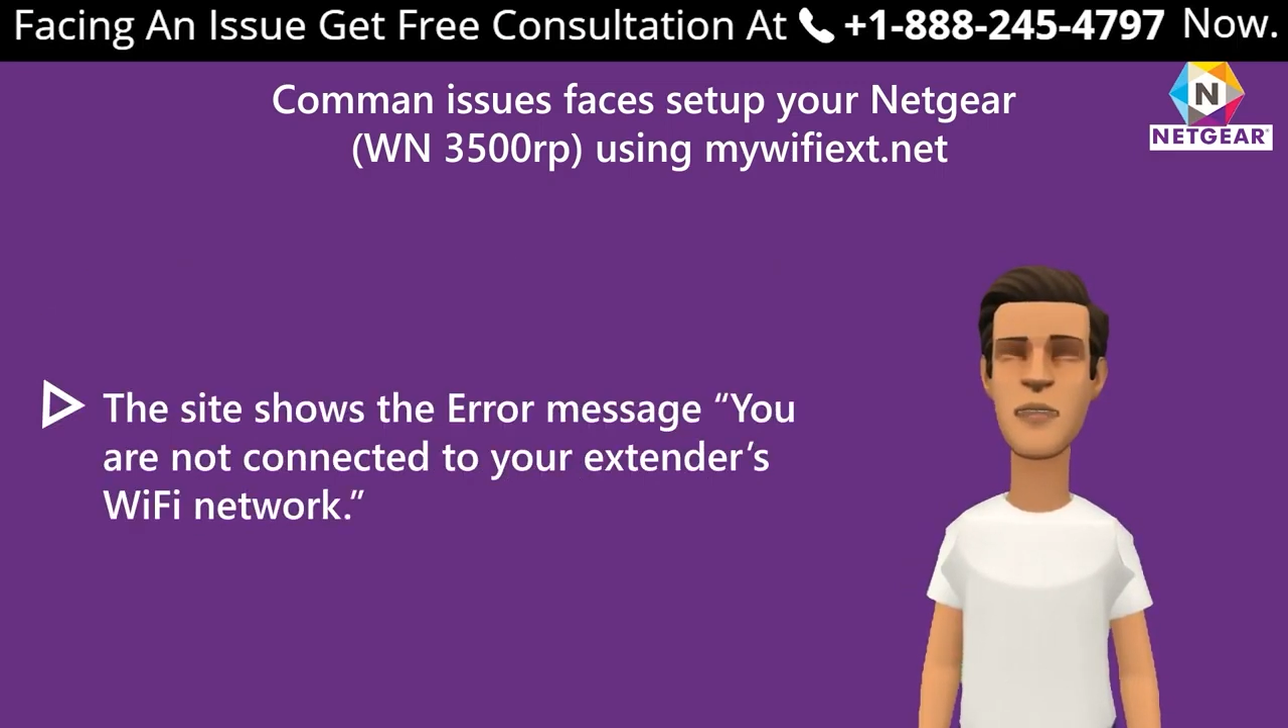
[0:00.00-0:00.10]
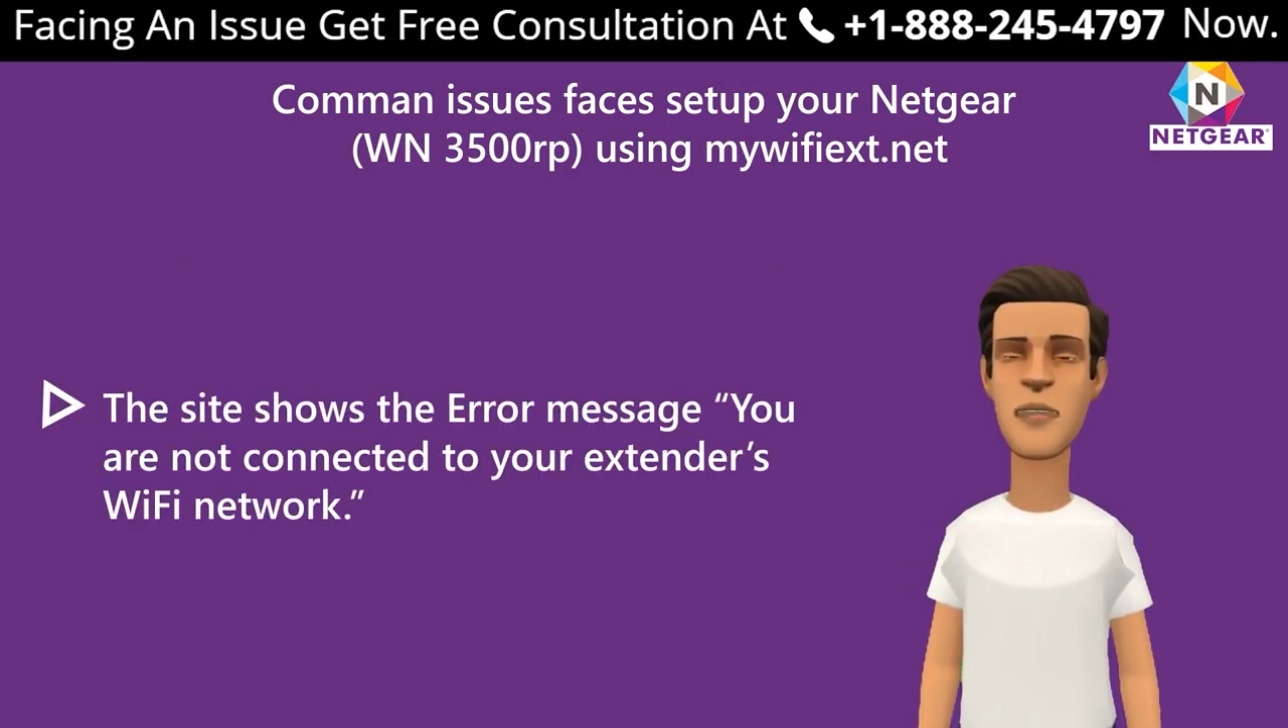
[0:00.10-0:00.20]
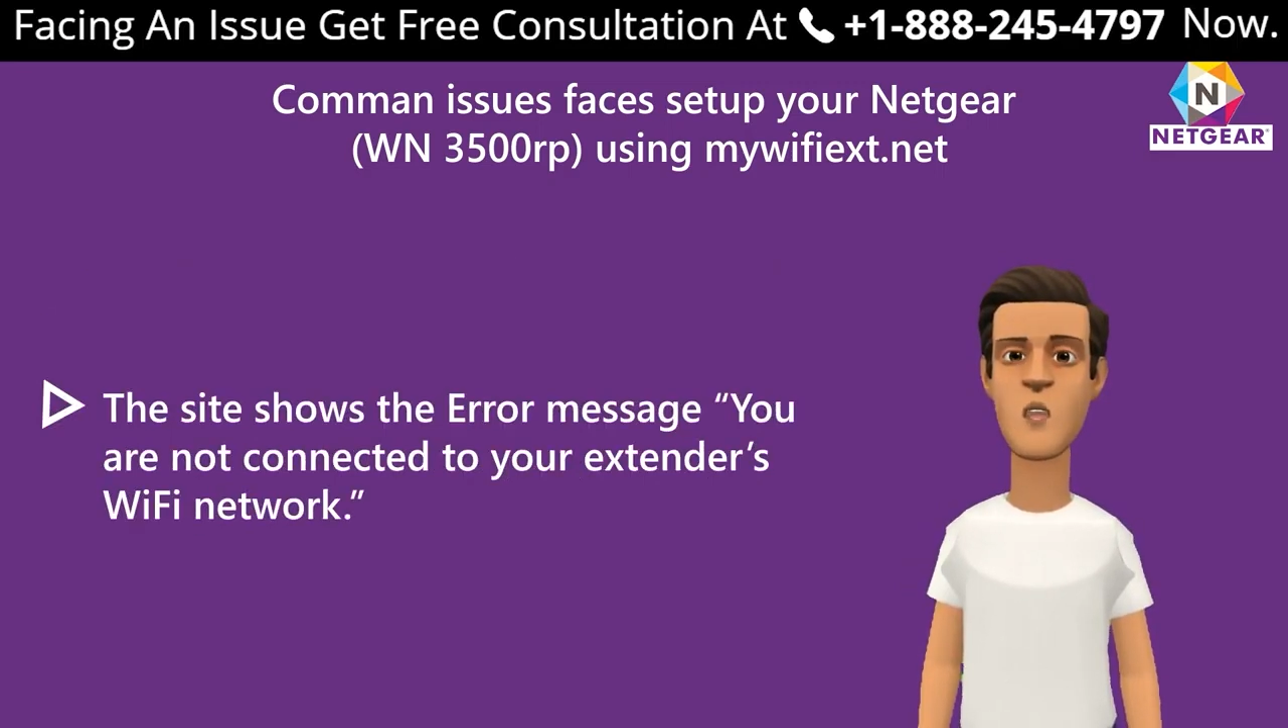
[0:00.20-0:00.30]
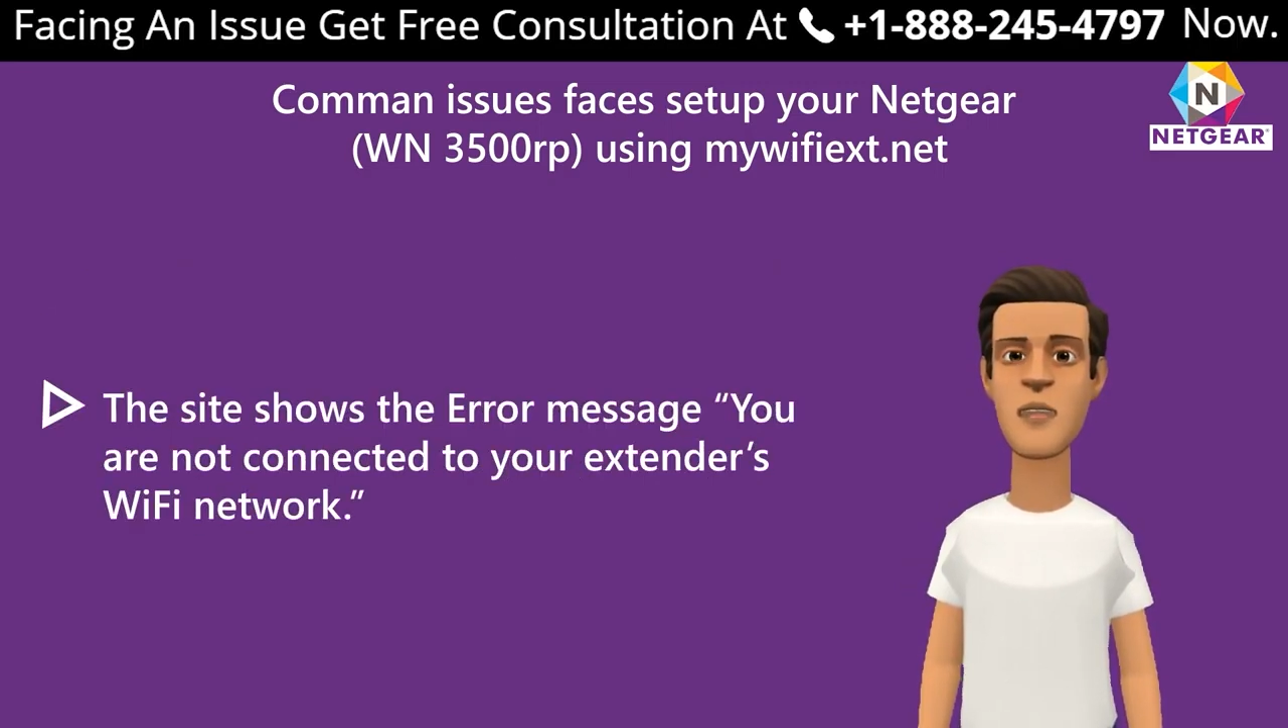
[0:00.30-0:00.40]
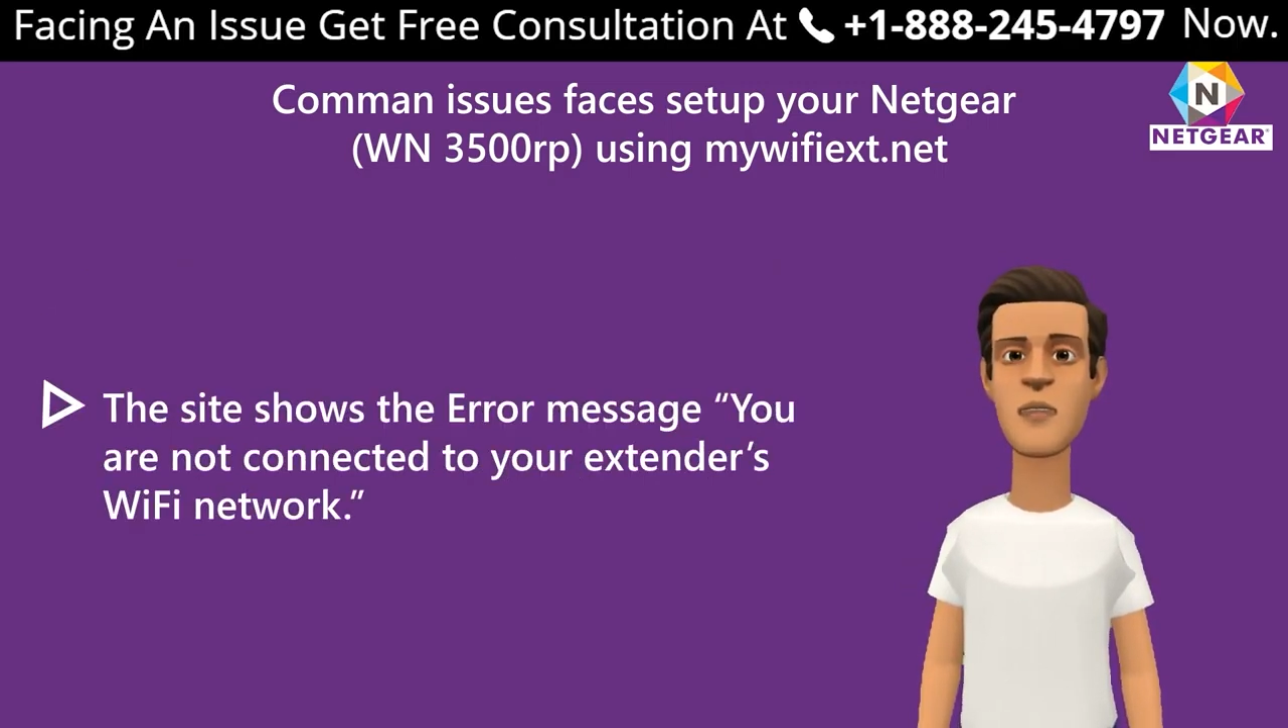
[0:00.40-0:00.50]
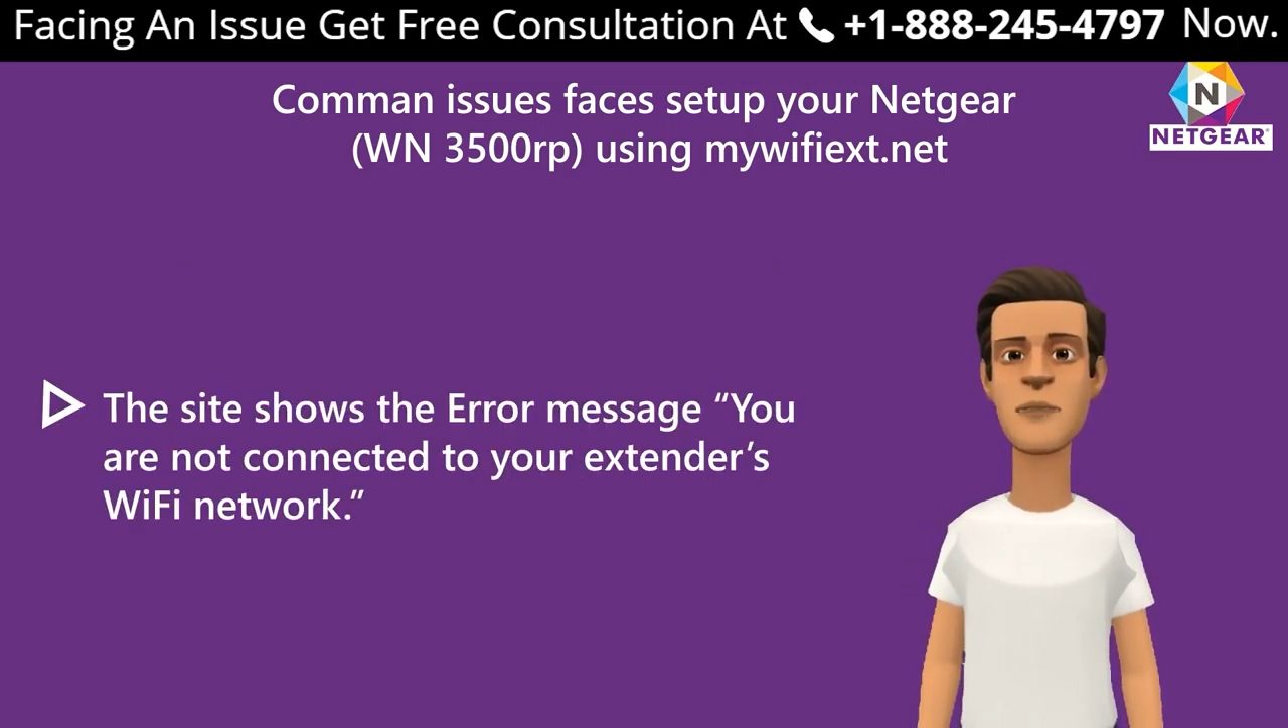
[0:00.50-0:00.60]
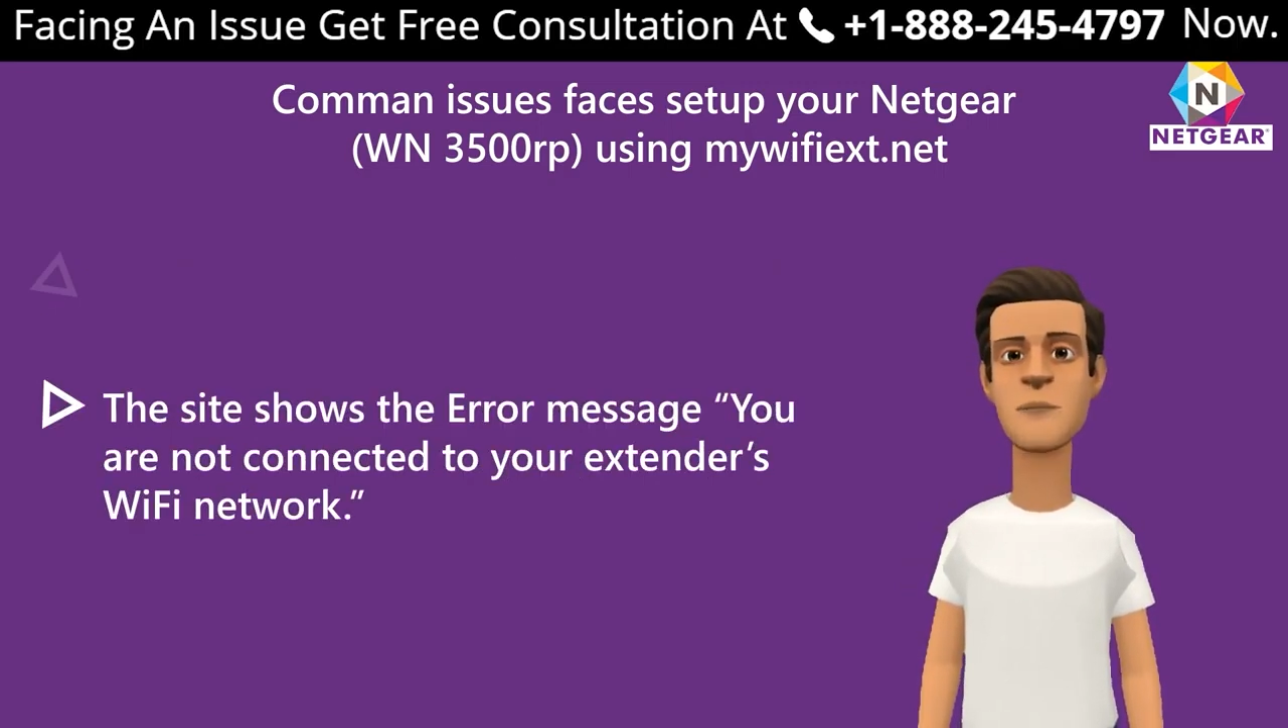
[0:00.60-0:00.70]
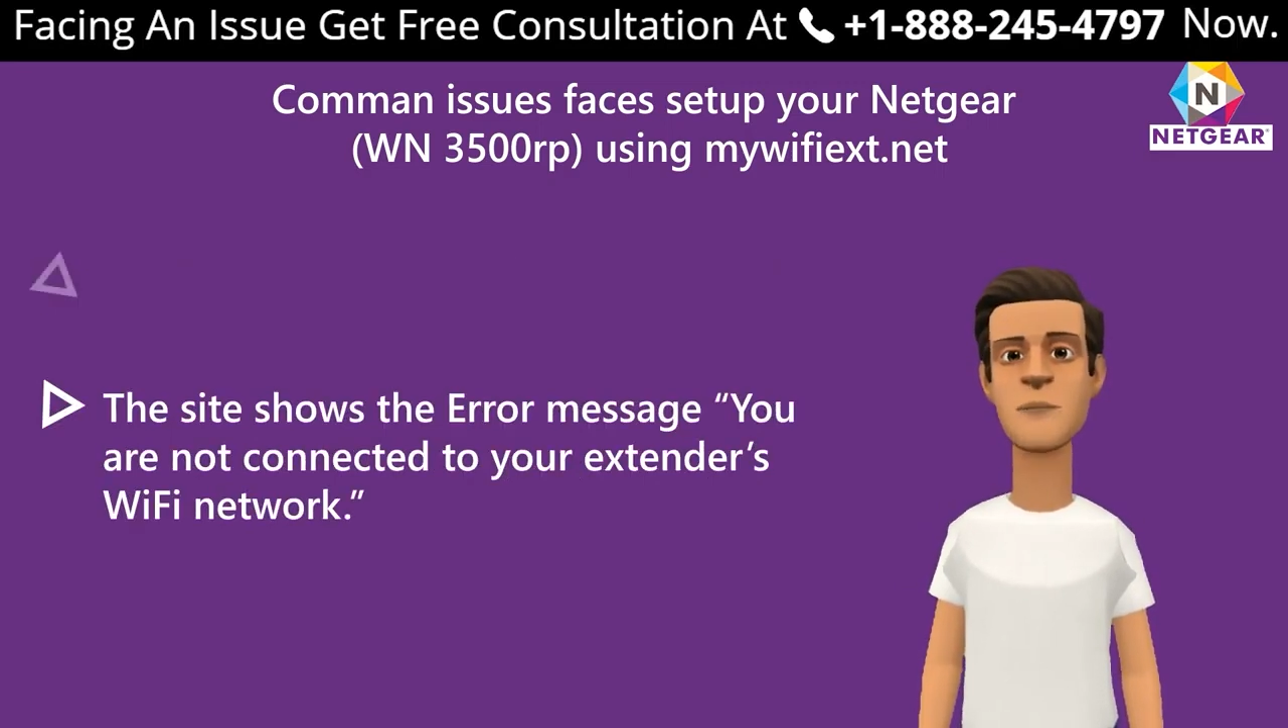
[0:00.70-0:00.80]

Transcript: network.